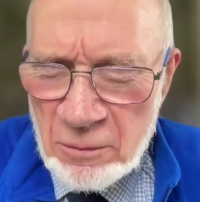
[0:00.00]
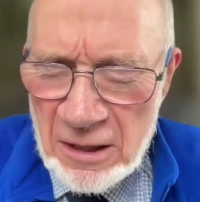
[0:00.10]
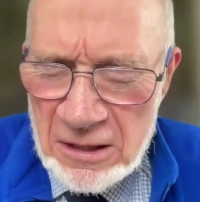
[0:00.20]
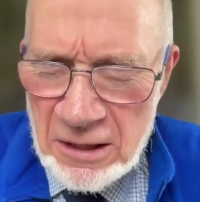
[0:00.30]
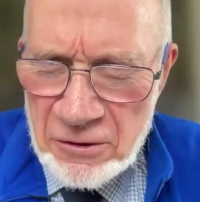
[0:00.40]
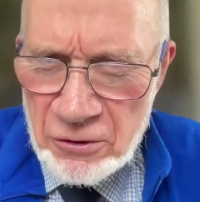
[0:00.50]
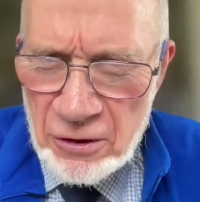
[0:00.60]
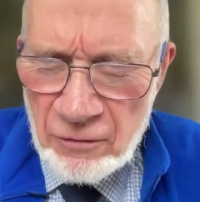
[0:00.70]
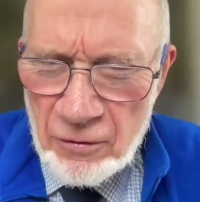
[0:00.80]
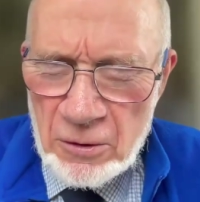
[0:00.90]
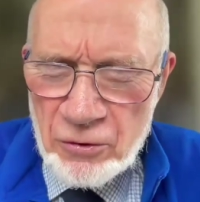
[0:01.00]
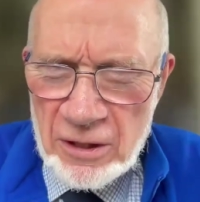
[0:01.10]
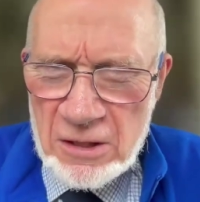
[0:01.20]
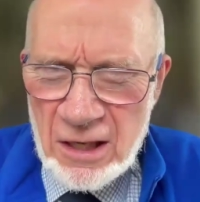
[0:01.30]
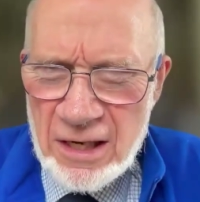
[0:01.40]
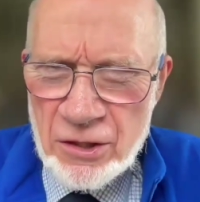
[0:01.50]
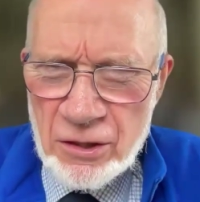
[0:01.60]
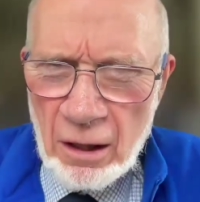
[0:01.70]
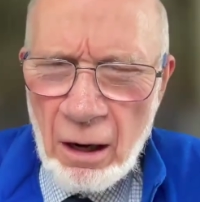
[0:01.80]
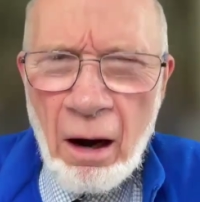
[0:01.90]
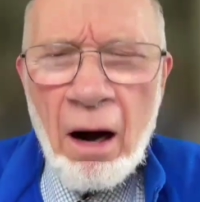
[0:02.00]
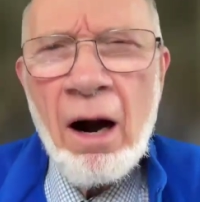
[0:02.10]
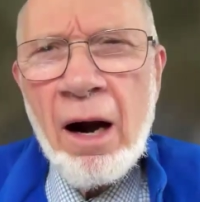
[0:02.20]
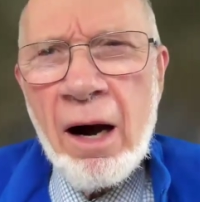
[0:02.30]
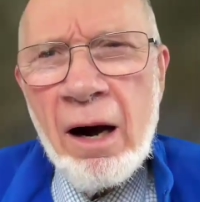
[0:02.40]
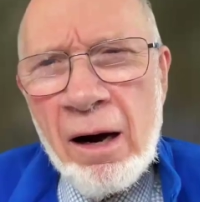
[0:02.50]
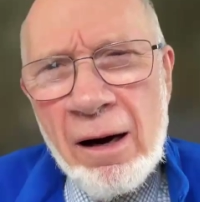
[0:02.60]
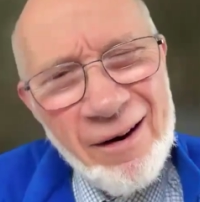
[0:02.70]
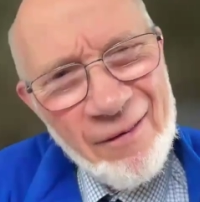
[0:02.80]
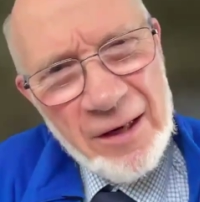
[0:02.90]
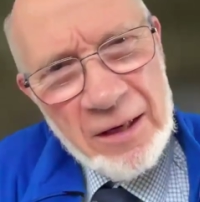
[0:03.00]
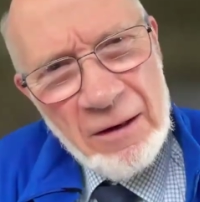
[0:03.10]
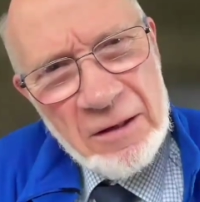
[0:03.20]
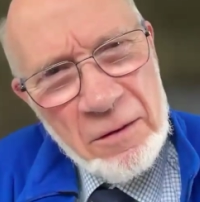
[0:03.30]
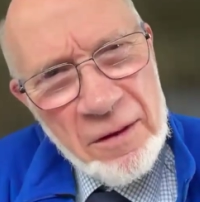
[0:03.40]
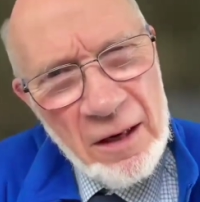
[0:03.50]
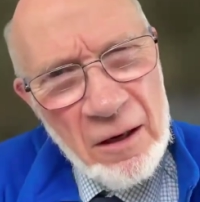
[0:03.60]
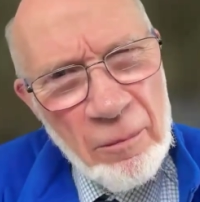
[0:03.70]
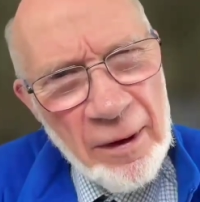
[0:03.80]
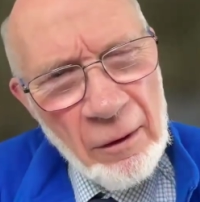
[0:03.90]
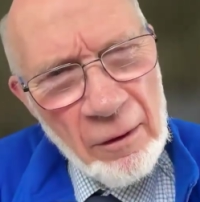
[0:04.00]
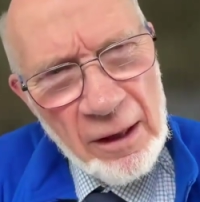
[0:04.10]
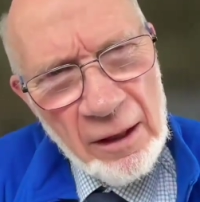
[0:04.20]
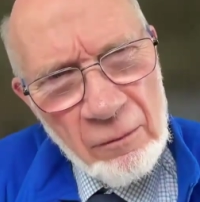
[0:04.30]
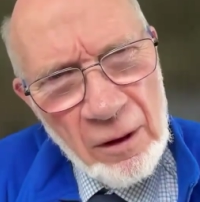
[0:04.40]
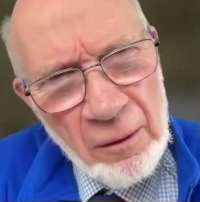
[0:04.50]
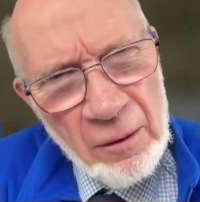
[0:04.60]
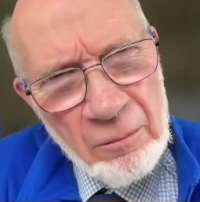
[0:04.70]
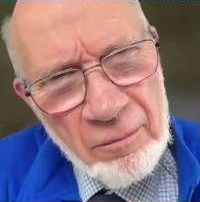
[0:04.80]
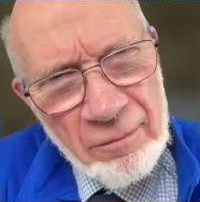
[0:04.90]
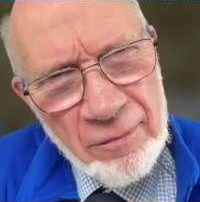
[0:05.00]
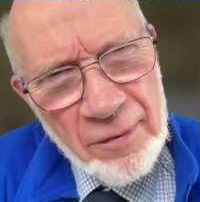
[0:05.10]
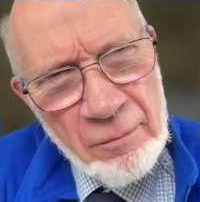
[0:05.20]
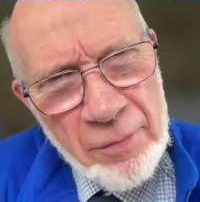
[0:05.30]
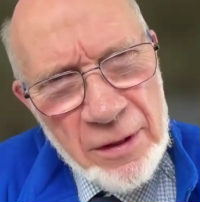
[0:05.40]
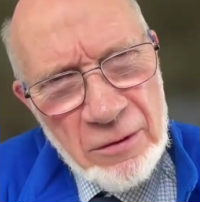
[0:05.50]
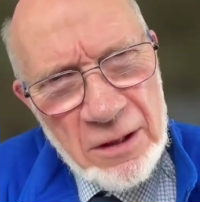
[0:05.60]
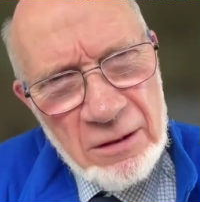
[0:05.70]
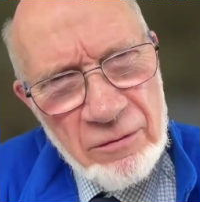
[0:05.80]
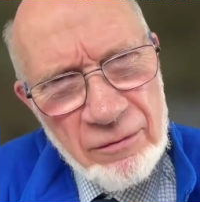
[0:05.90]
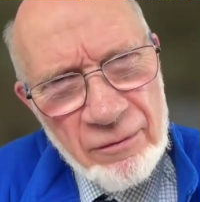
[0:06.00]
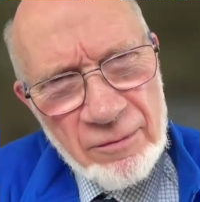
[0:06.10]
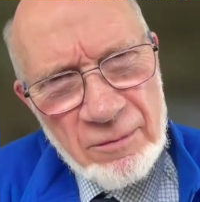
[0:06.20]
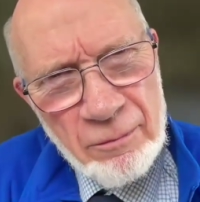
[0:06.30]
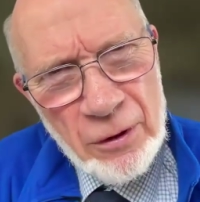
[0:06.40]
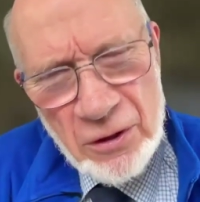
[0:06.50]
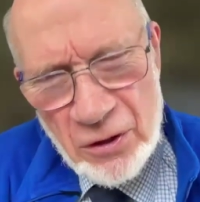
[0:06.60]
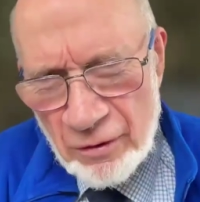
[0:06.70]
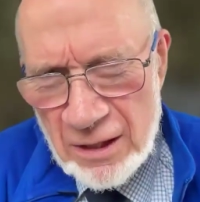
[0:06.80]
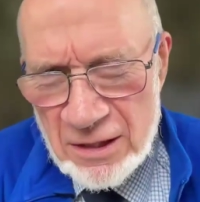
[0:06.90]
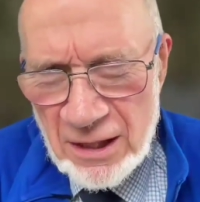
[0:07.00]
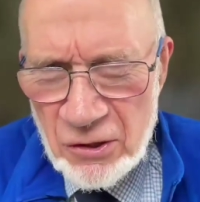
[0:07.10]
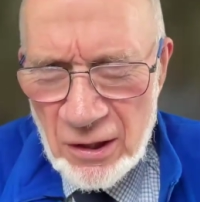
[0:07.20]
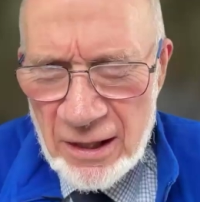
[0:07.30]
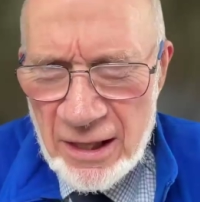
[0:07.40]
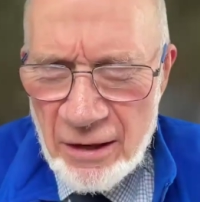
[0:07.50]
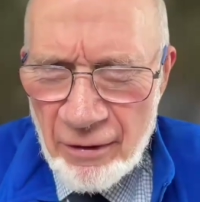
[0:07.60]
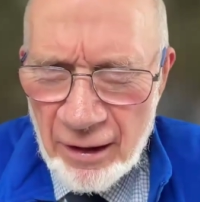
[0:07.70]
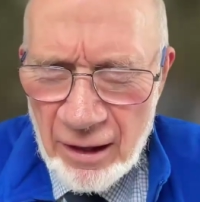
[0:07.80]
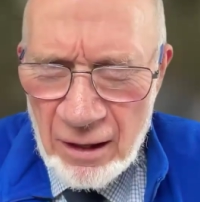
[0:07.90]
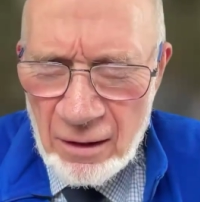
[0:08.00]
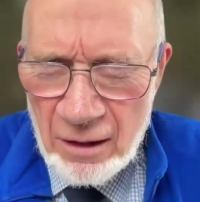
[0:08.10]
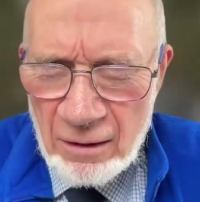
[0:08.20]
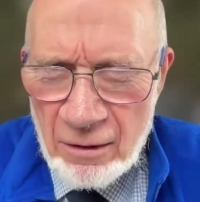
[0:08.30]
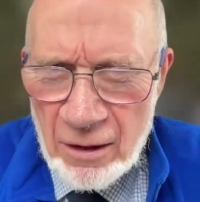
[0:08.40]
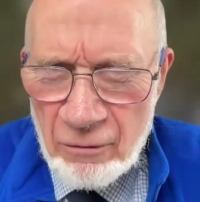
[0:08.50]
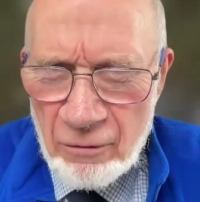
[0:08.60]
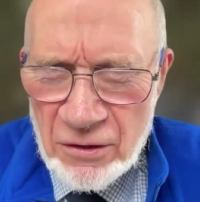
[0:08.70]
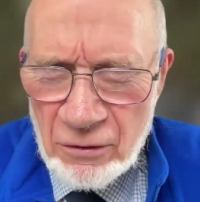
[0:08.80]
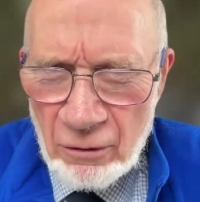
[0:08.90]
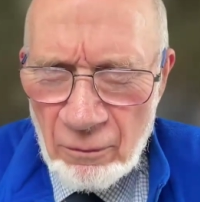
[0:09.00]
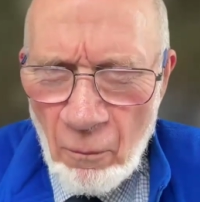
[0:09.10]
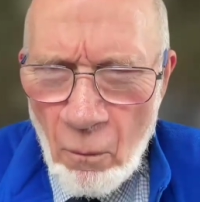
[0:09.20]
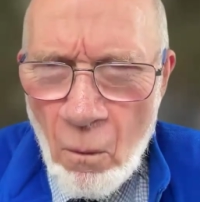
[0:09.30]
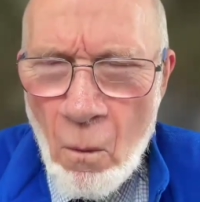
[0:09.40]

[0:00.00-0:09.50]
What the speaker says: Spanish literature through translation. And then you had to think about that. Well, the beauty of poetry is actually hearing it in the original.